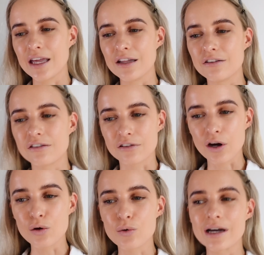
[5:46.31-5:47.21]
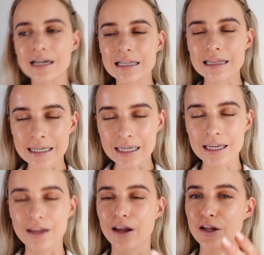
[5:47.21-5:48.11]
is so
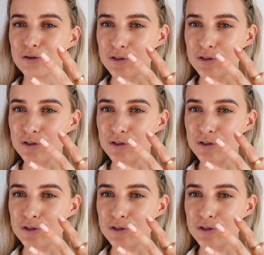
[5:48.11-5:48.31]
clean and